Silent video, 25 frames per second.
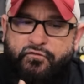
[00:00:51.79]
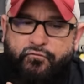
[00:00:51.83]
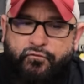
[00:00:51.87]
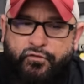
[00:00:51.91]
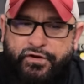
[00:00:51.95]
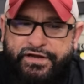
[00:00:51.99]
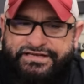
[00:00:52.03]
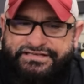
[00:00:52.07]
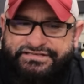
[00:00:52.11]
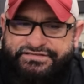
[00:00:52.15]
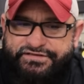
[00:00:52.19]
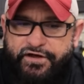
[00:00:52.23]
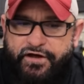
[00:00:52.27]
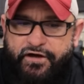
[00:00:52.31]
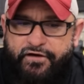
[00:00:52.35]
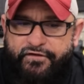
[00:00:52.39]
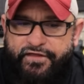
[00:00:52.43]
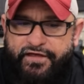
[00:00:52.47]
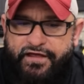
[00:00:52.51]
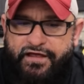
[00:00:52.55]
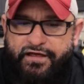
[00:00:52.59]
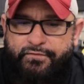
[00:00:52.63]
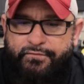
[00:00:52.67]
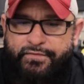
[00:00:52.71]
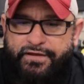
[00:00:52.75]
We saw
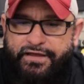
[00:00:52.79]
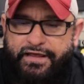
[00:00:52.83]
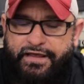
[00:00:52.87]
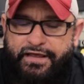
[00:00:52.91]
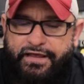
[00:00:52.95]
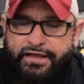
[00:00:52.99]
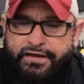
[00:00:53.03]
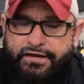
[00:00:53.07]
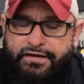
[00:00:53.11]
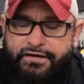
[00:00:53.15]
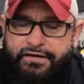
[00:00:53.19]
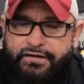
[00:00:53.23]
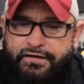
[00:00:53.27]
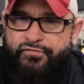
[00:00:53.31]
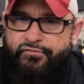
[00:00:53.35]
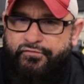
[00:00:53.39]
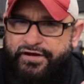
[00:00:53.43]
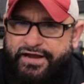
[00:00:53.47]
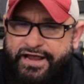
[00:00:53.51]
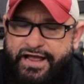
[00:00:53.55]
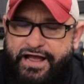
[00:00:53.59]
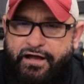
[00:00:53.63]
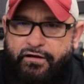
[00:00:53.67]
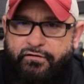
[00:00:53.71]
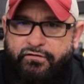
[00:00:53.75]
them in
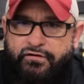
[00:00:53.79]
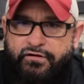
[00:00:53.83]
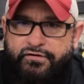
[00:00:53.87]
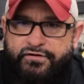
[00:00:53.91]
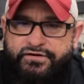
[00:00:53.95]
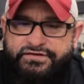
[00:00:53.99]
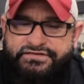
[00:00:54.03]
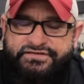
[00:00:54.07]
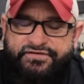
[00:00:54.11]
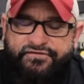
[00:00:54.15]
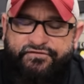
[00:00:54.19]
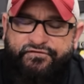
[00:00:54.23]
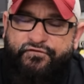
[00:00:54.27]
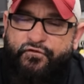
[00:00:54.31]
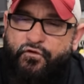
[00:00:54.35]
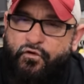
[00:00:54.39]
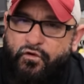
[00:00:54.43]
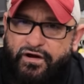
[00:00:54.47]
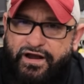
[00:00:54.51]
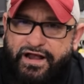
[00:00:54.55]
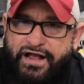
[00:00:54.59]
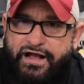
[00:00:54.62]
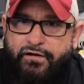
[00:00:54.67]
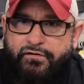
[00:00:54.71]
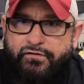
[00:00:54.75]
three hours,
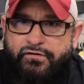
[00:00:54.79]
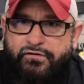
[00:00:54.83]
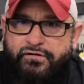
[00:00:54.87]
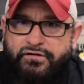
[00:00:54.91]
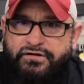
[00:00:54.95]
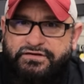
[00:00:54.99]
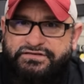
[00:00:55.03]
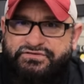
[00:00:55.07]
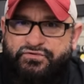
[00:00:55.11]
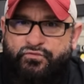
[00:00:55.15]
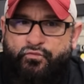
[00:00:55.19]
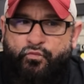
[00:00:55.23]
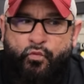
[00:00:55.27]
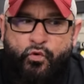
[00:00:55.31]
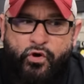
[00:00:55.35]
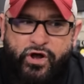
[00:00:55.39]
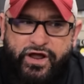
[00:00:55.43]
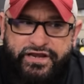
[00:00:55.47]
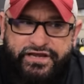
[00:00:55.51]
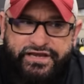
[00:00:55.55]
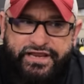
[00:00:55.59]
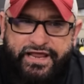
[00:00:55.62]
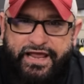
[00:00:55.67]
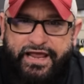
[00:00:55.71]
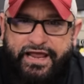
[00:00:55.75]
four hours,
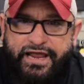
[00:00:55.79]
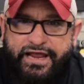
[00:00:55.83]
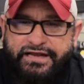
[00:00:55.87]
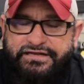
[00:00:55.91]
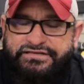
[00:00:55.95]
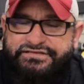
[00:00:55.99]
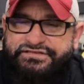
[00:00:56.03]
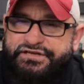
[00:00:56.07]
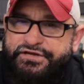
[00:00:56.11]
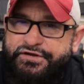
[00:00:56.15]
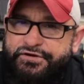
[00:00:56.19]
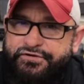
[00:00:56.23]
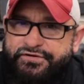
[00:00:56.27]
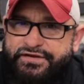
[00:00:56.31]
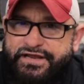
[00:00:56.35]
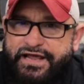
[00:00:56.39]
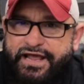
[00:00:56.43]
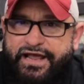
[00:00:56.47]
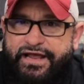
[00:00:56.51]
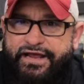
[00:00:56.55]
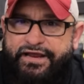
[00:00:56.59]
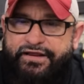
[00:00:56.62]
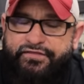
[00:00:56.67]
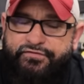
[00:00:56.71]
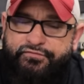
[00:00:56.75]
one day, two
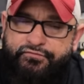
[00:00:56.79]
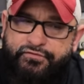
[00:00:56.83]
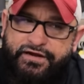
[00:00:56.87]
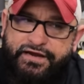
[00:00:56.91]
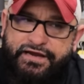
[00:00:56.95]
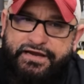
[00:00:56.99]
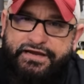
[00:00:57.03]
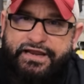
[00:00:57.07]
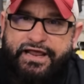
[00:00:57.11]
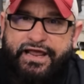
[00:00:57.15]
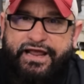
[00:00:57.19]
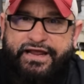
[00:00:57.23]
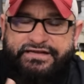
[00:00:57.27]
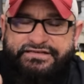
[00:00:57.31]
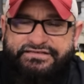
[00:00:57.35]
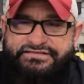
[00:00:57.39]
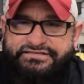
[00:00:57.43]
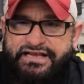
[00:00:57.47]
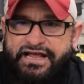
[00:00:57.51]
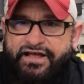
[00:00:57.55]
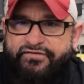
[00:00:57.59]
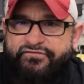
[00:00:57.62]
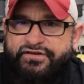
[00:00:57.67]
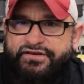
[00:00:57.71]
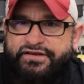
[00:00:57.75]
day, three day,
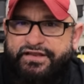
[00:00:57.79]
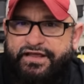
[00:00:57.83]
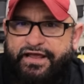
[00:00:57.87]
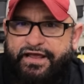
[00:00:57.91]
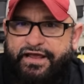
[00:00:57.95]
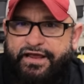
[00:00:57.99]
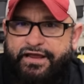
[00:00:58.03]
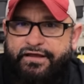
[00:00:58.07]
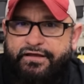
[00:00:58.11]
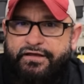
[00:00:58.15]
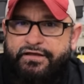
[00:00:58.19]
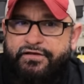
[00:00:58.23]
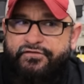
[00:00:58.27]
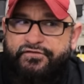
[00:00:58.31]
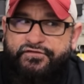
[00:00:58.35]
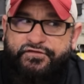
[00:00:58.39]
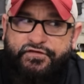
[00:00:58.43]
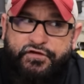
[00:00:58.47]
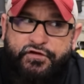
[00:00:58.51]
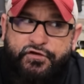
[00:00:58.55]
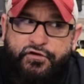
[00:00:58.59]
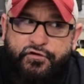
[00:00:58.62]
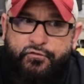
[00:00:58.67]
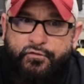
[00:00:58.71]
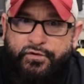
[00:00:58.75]
seven day,
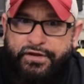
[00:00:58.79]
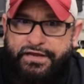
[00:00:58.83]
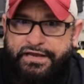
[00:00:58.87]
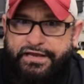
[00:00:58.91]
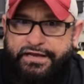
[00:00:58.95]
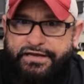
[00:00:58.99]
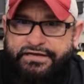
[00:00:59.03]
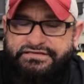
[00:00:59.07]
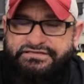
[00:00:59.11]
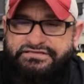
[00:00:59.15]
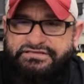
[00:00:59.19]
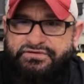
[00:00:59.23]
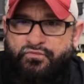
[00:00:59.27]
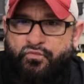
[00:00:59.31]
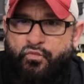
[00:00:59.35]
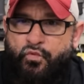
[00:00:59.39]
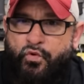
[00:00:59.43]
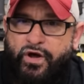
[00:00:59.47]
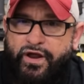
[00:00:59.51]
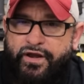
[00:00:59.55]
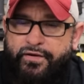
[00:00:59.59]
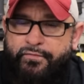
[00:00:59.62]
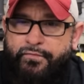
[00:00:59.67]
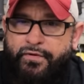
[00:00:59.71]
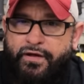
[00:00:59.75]
two weeks,
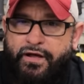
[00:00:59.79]
one